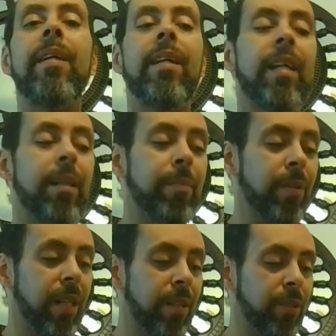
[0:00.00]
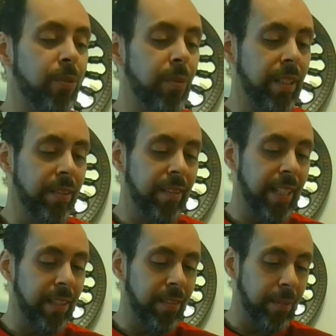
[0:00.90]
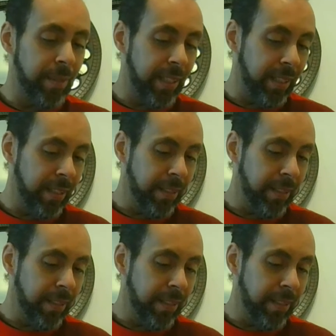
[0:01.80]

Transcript: but I do want to say something